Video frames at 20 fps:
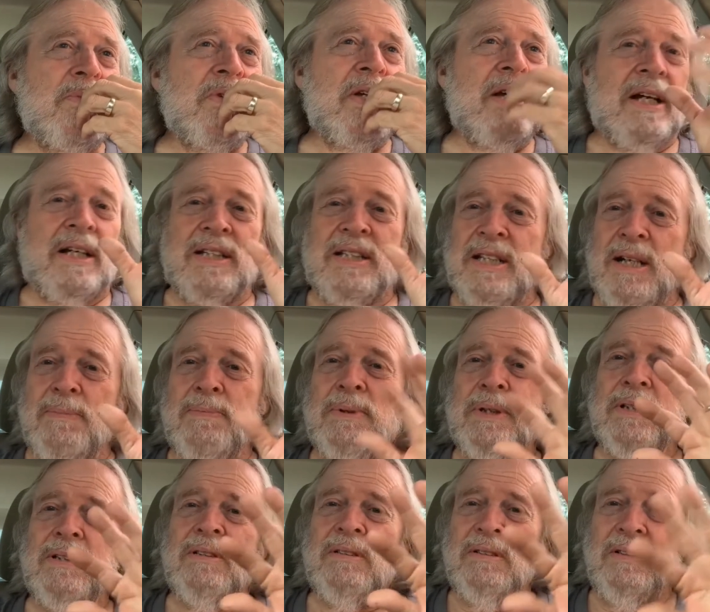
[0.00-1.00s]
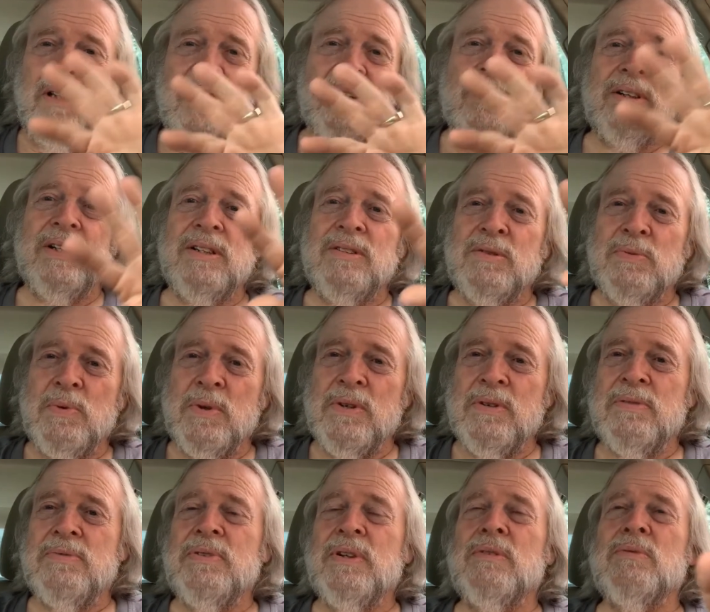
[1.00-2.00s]
except in areas where
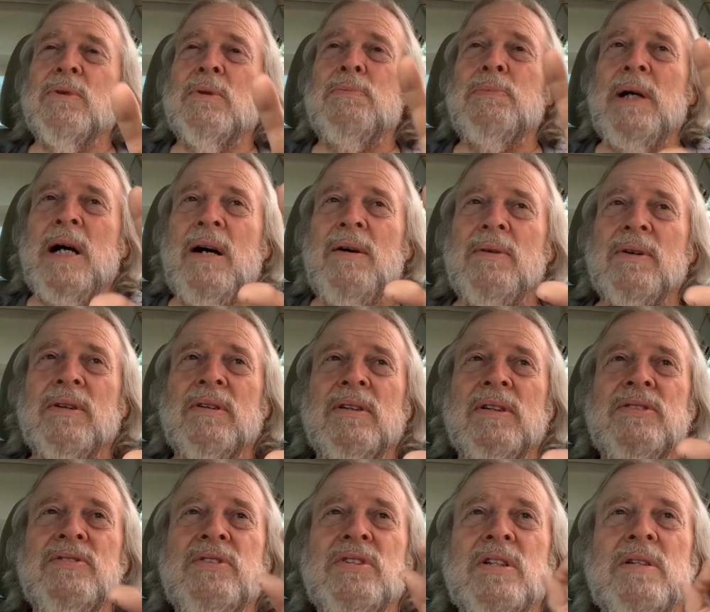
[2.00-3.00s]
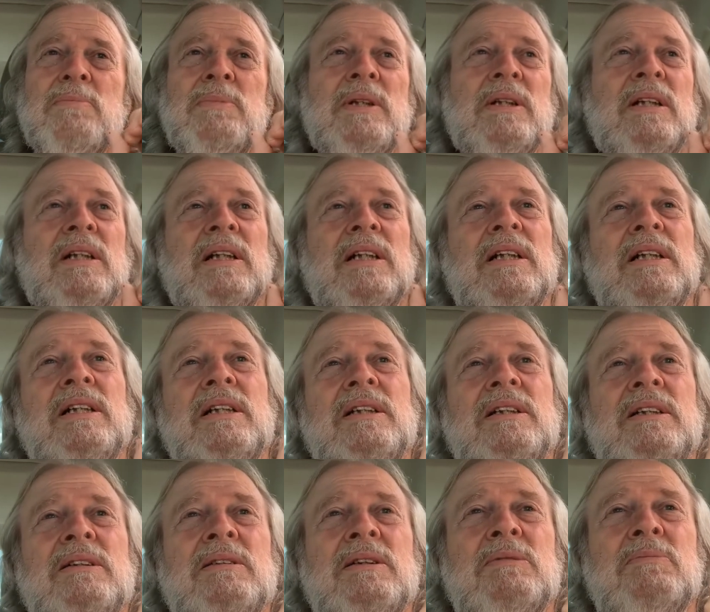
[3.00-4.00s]
the federal power legitimately
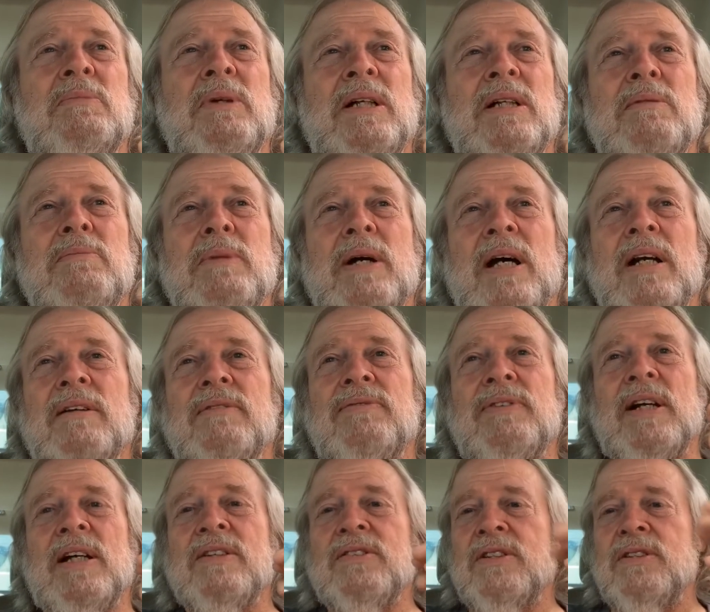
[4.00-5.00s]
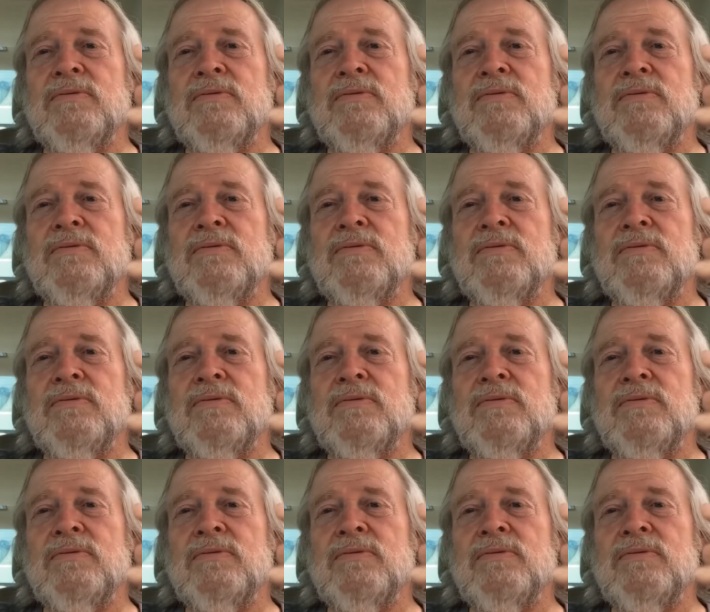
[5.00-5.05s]
is made manifest.